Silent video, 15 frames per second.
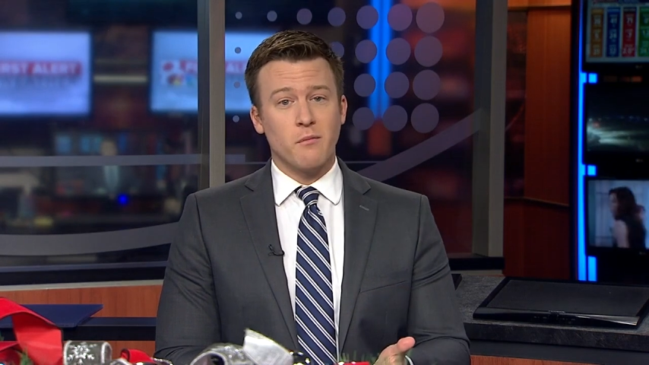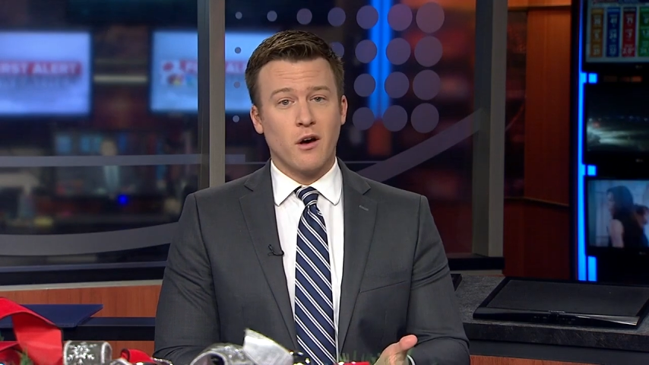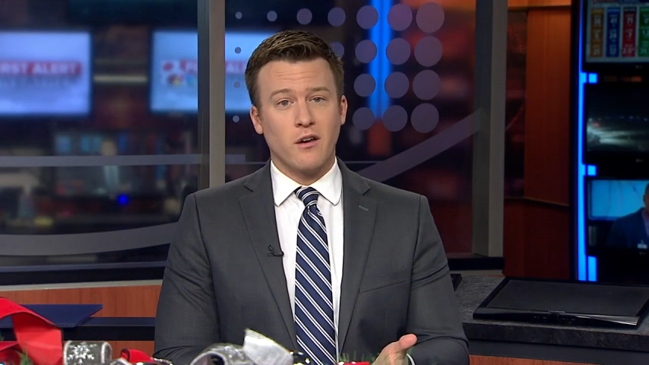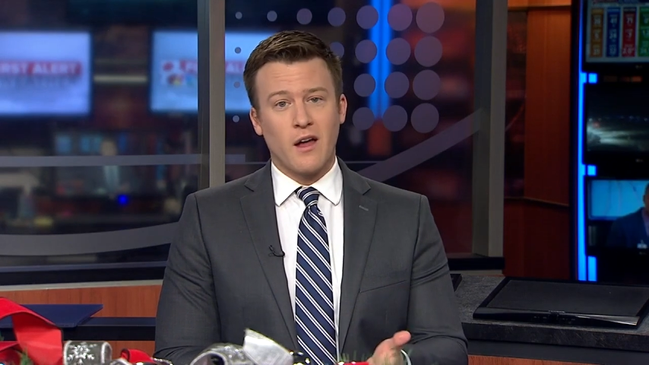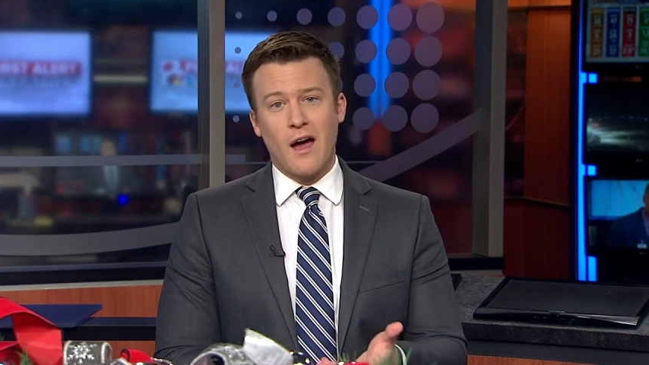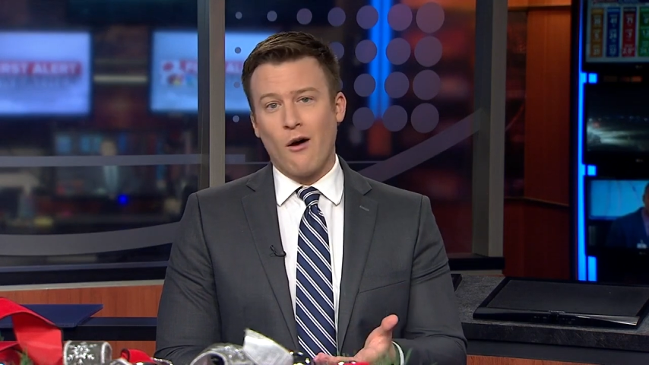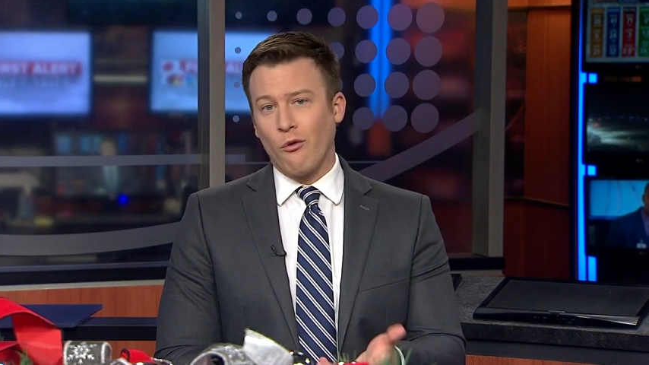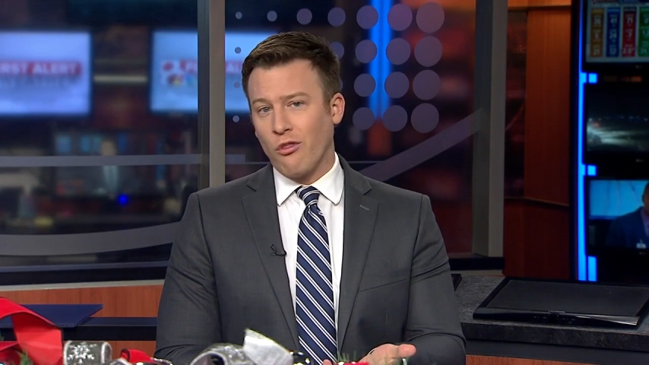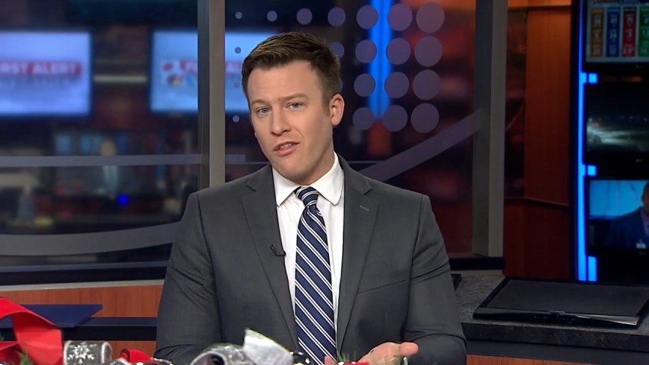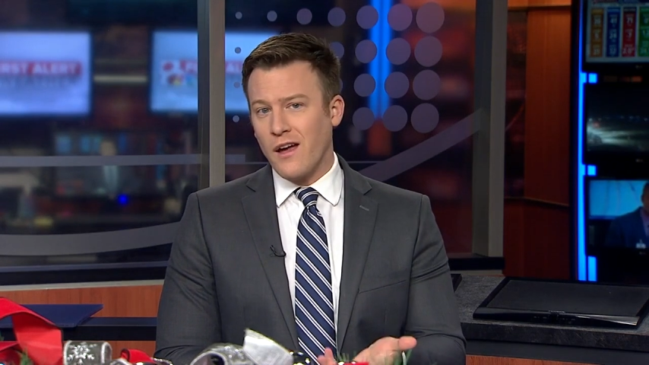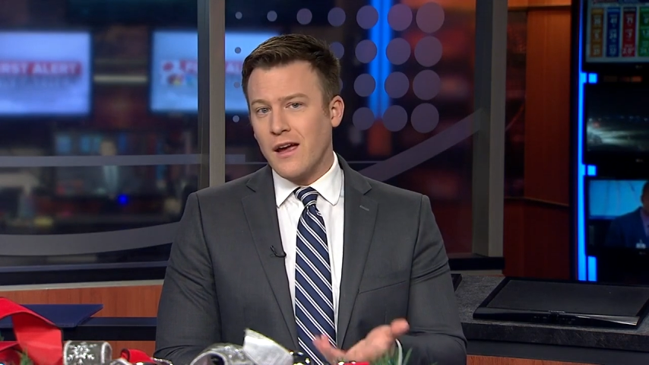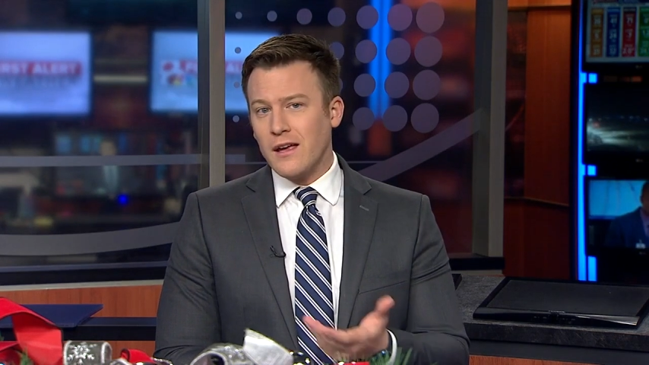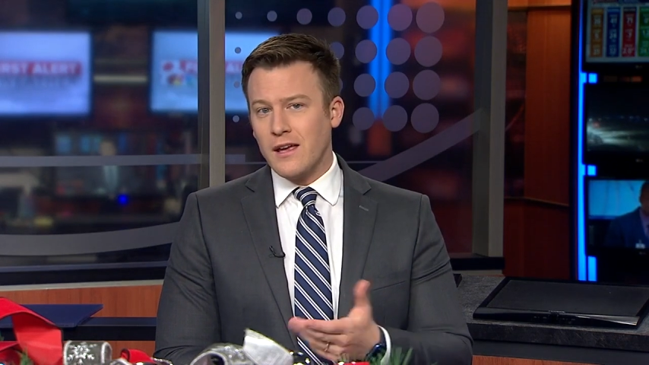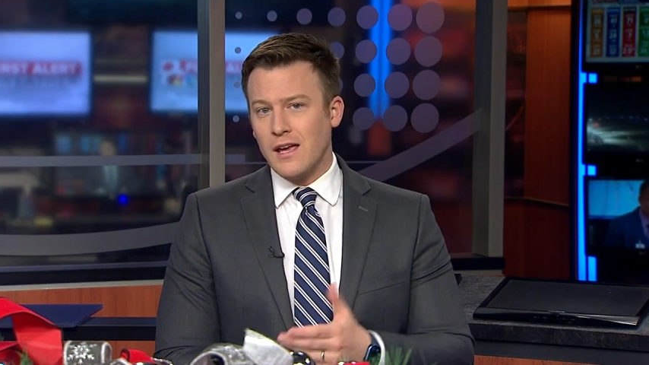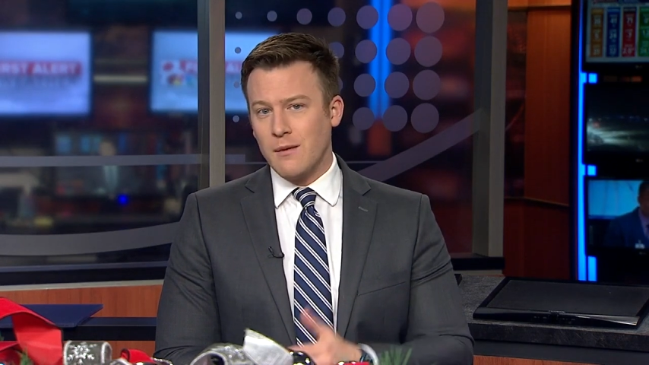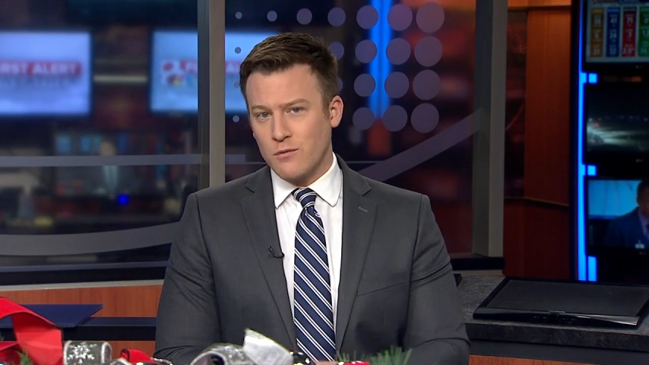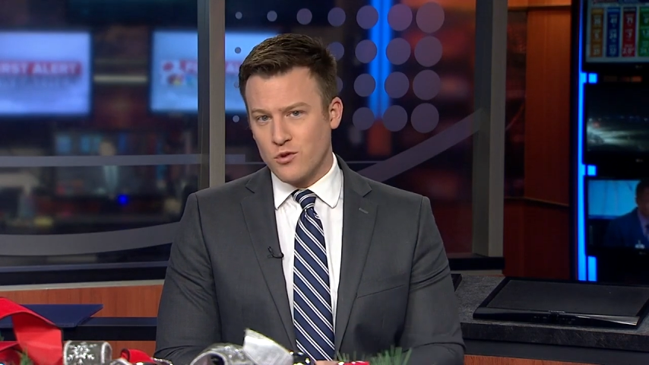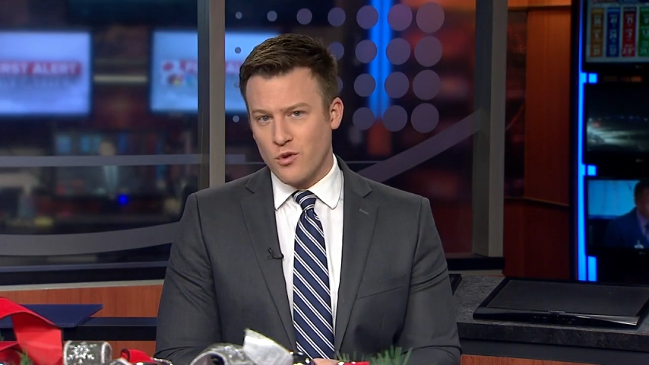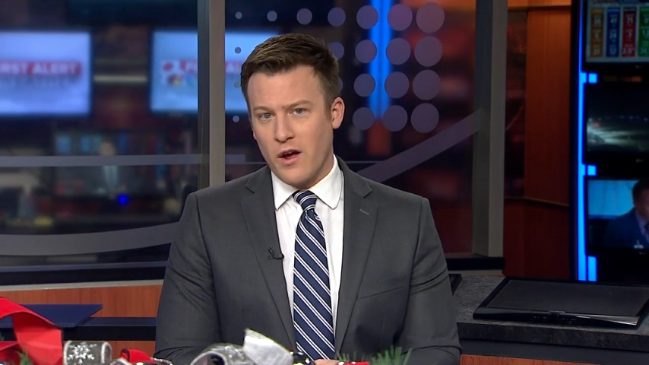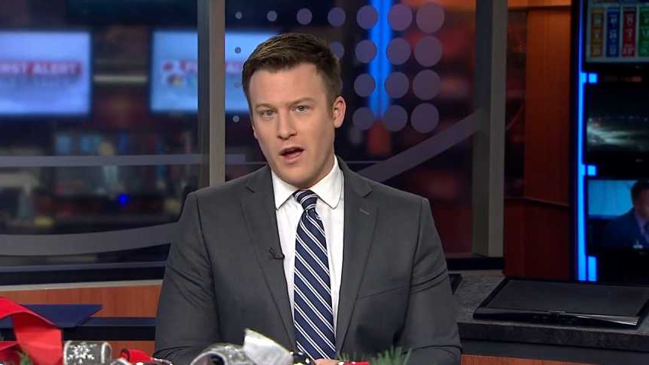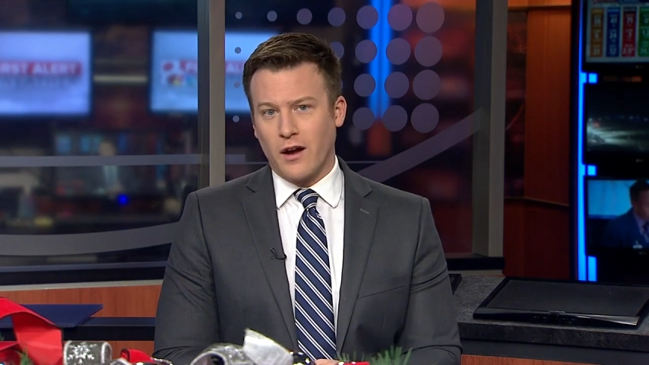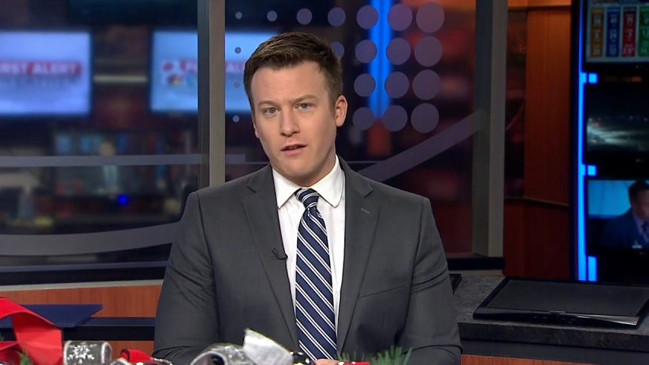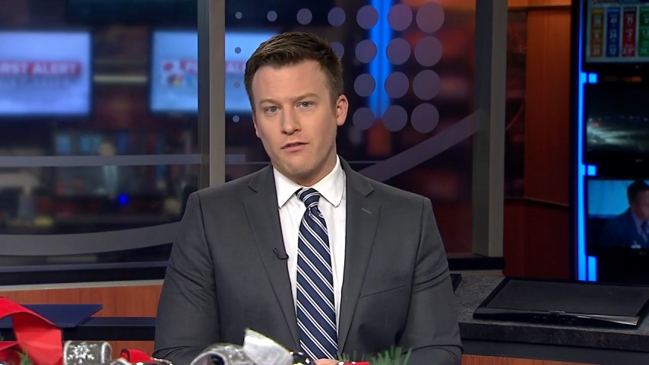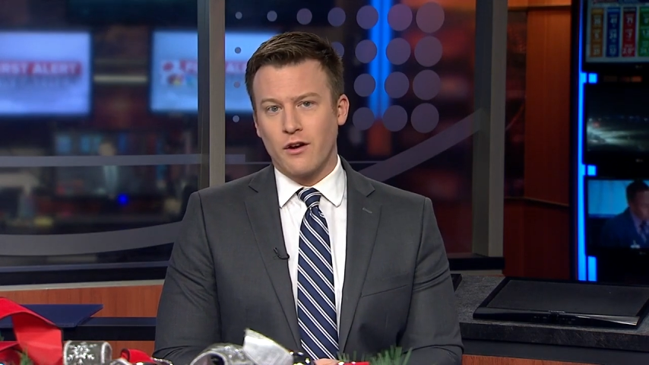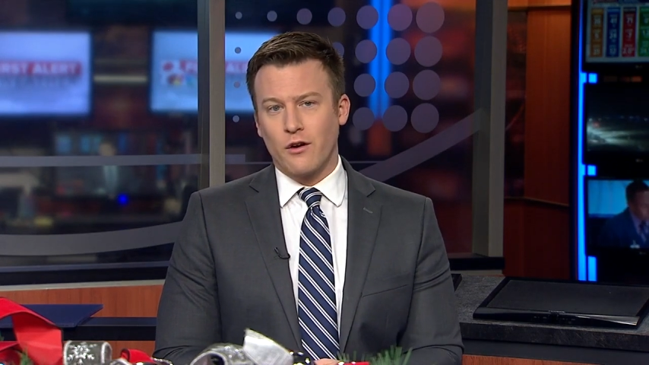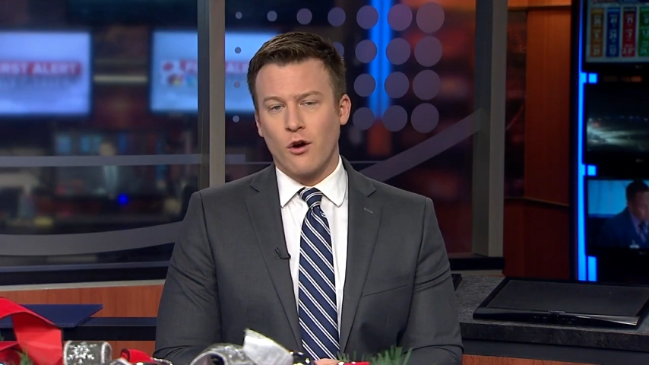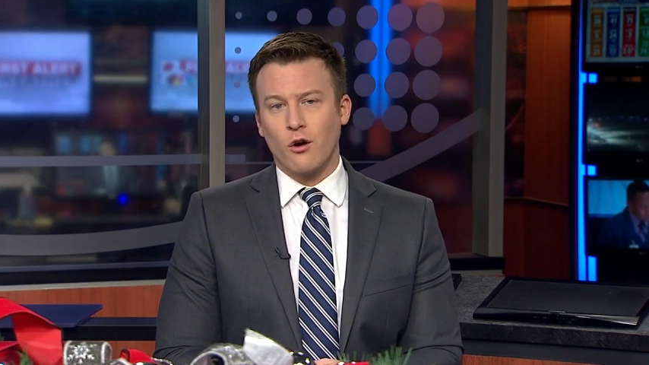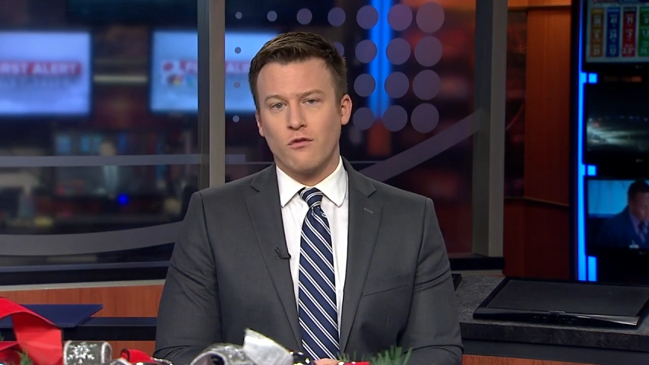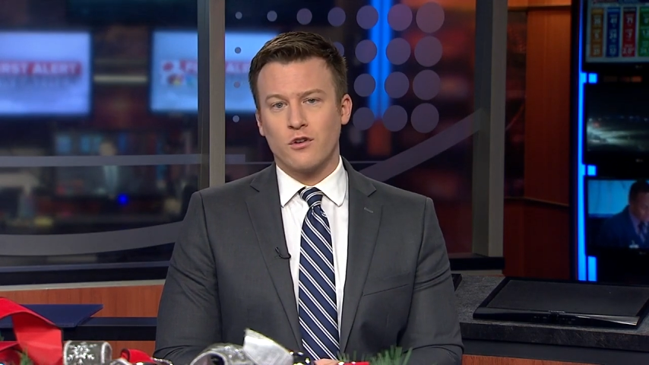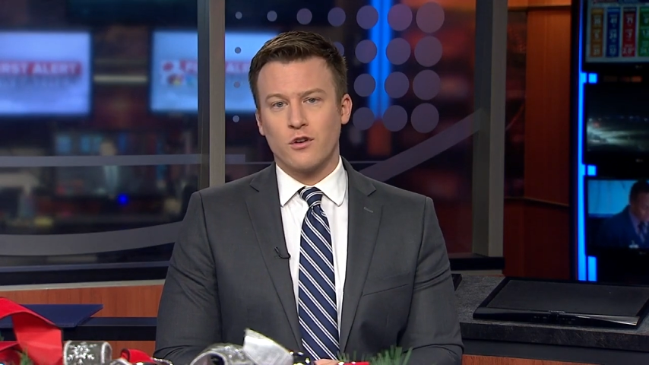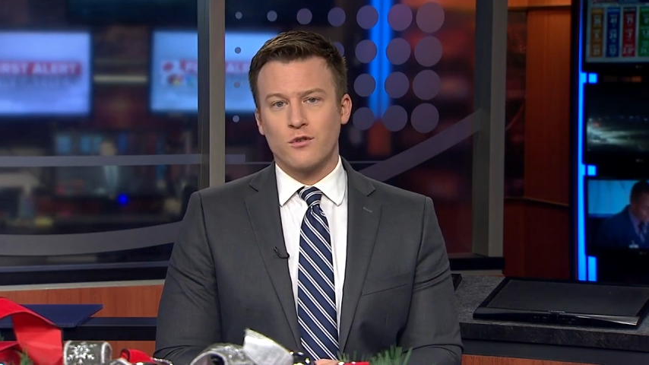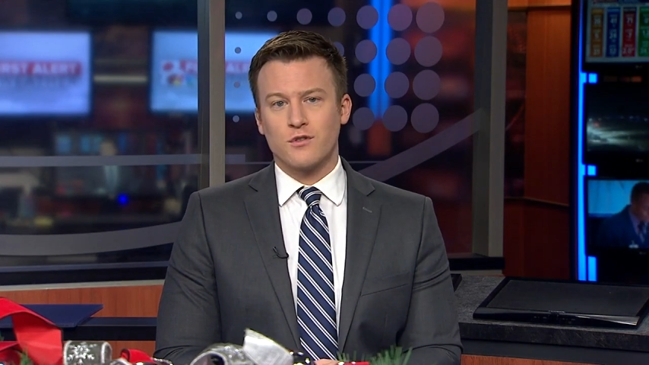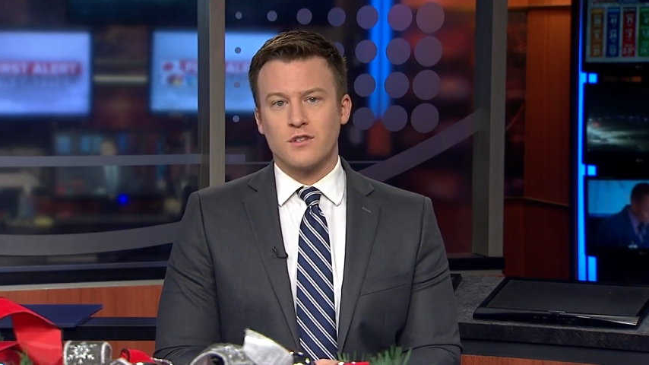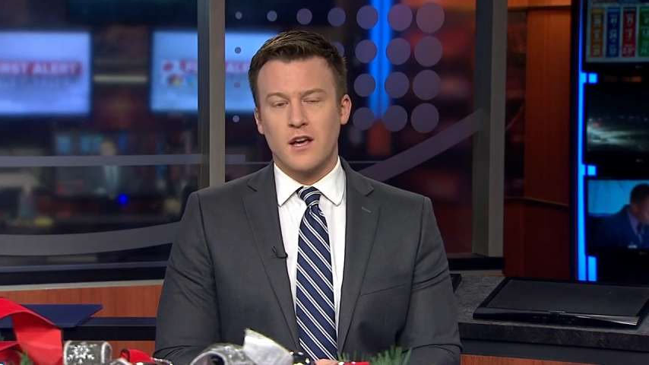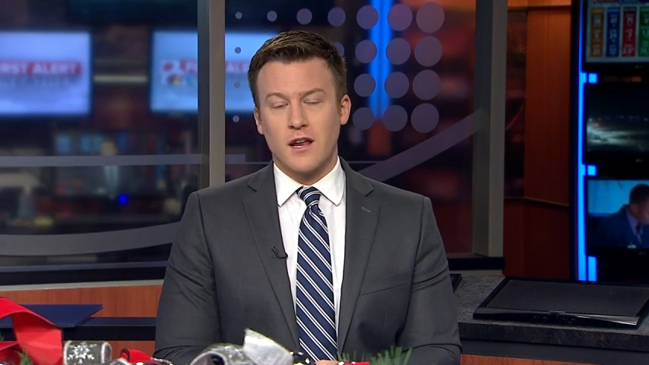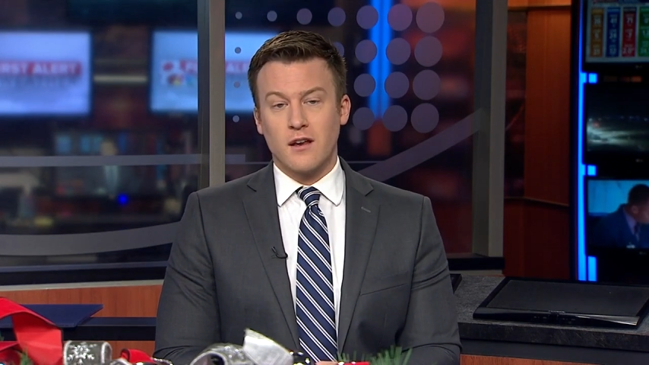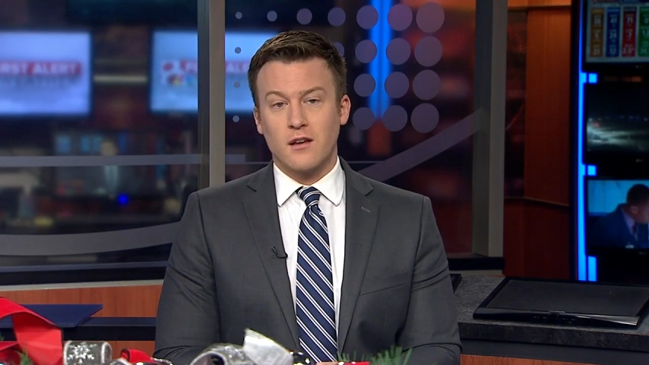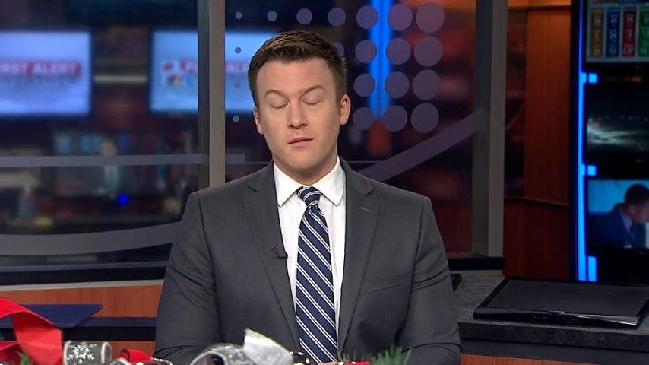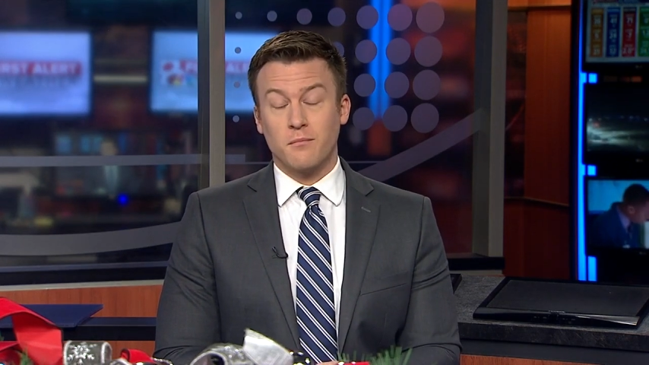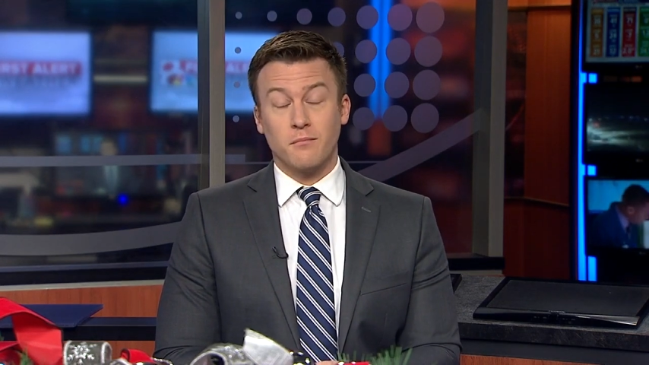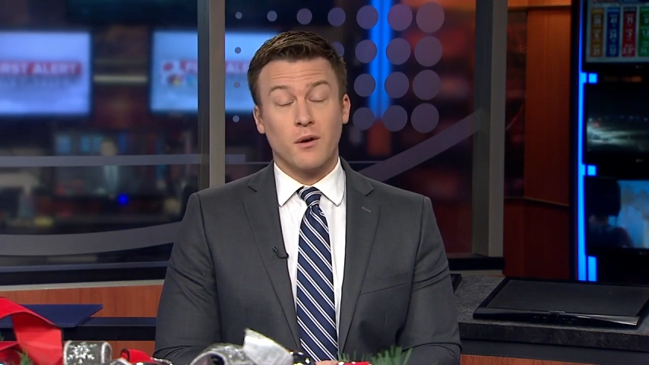on how they keep track of their overdose data,